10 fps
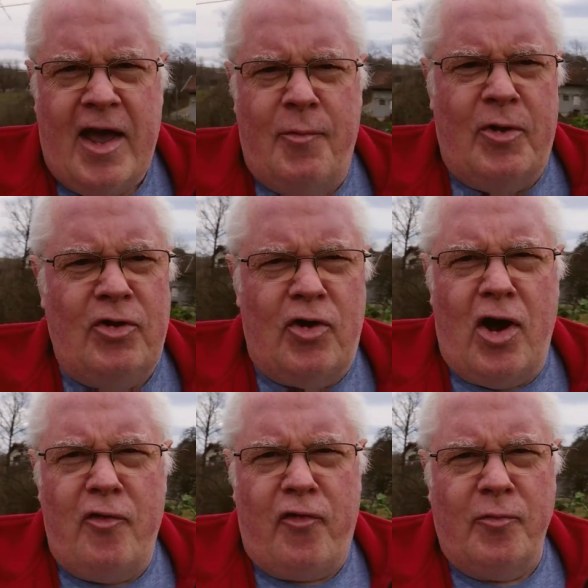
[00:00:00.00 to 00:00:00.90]
And when you
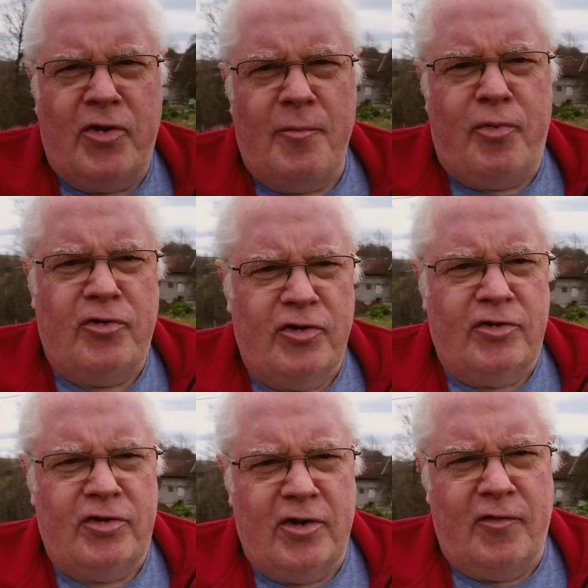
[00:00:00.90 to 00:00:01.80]
go from
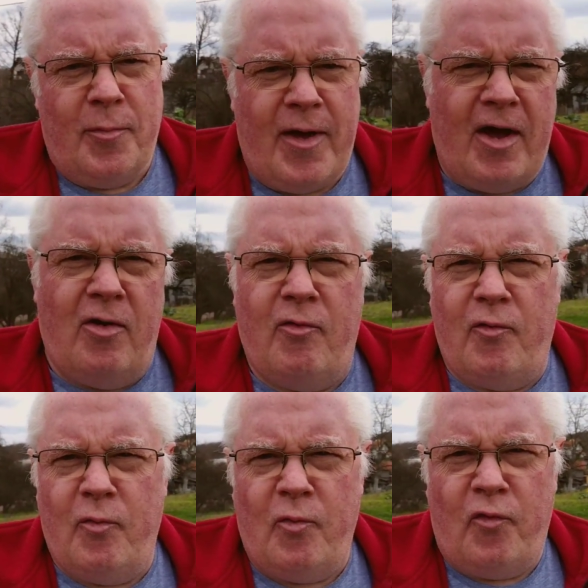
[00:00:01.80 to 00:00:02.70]
temperatures of about
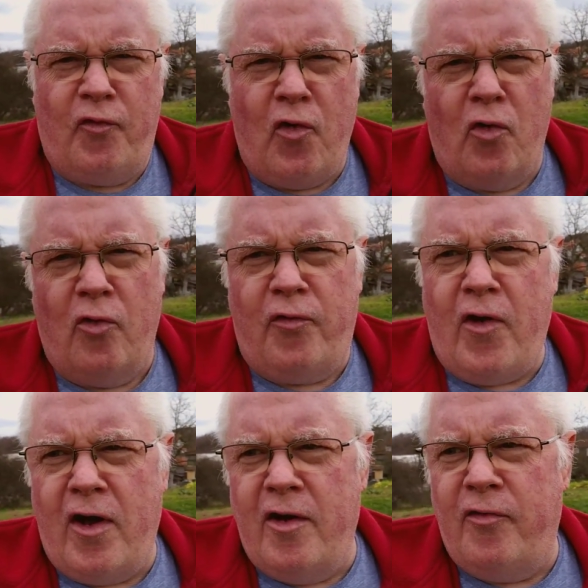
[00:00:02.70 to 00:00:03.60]
4 or
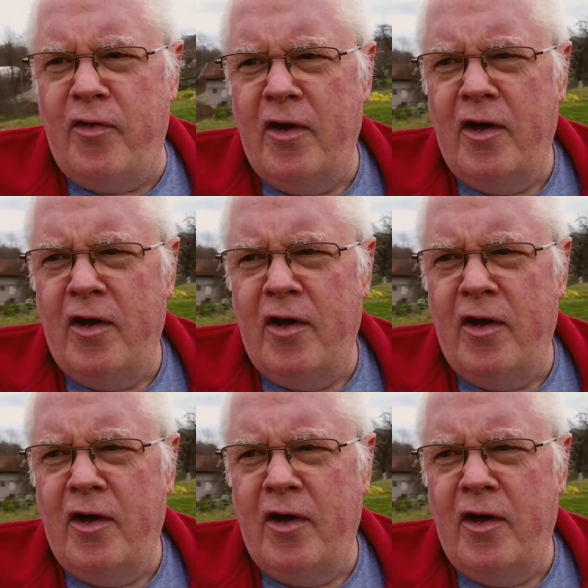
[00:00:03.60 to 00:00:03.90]
5